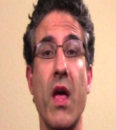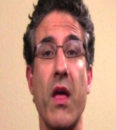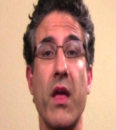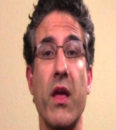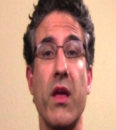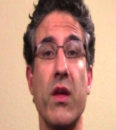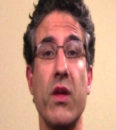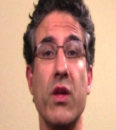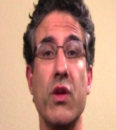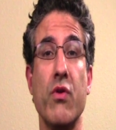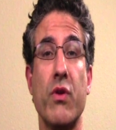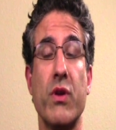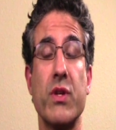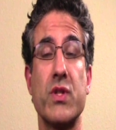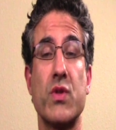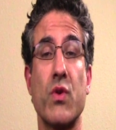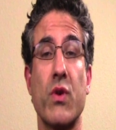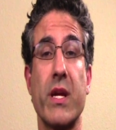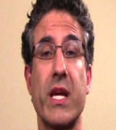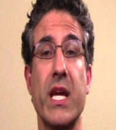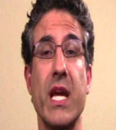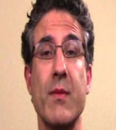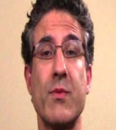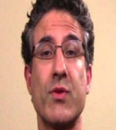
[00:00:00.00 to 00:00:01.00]
you can
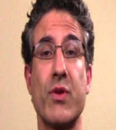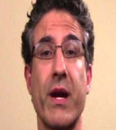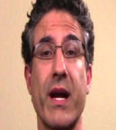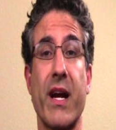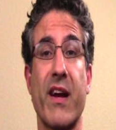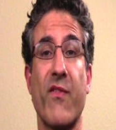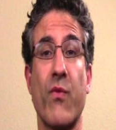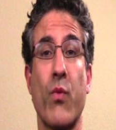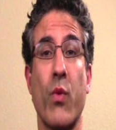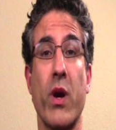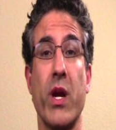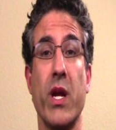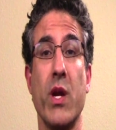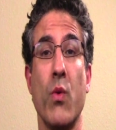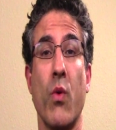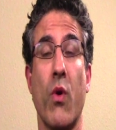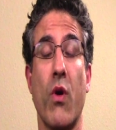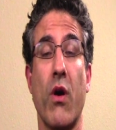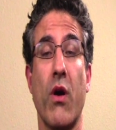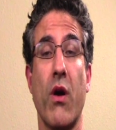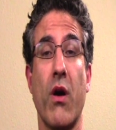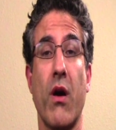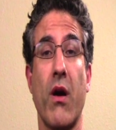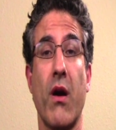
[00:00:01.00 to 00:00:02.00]
sort of keep track of where you
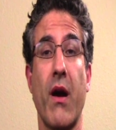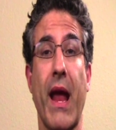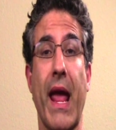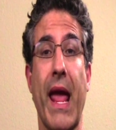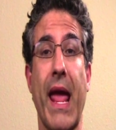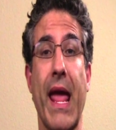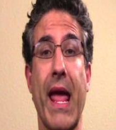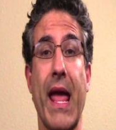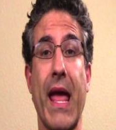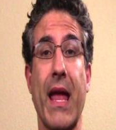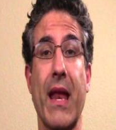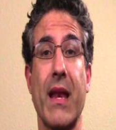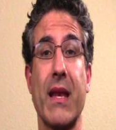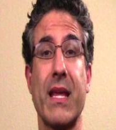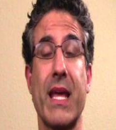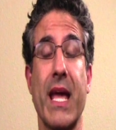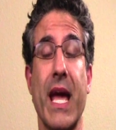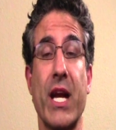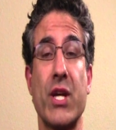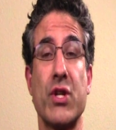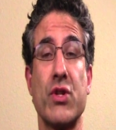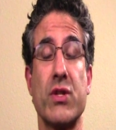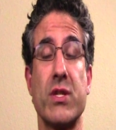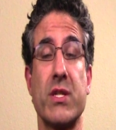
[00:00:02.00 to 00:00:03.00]
are and
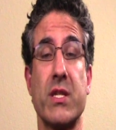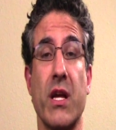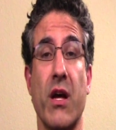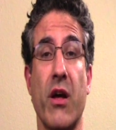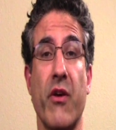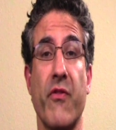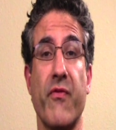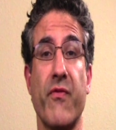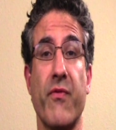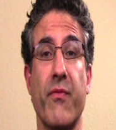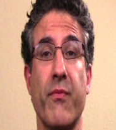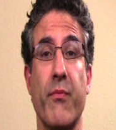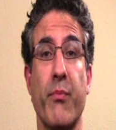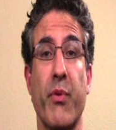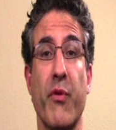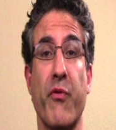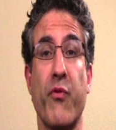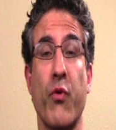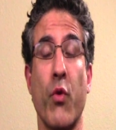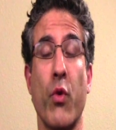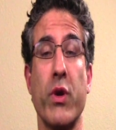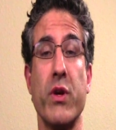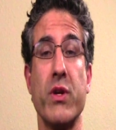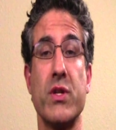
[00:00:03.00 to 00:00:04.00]
catch yourself
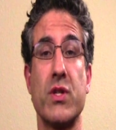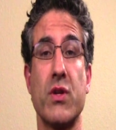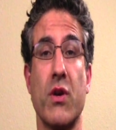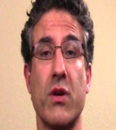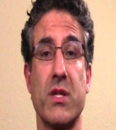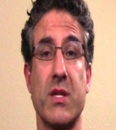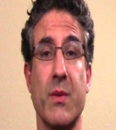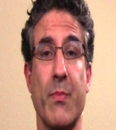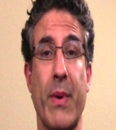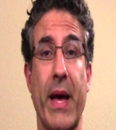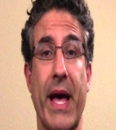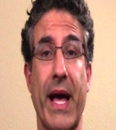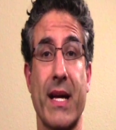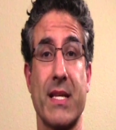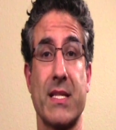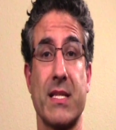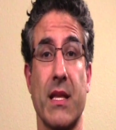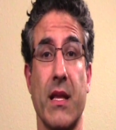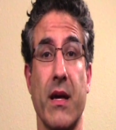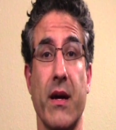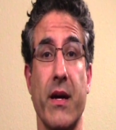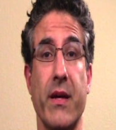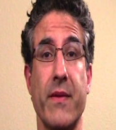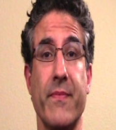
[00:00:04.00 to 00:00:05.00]
before you start to
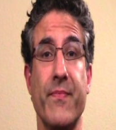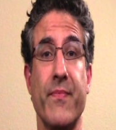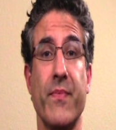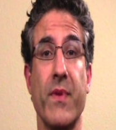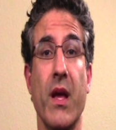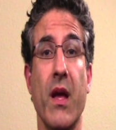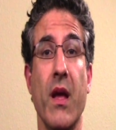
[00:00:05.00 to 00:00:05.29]
backslide.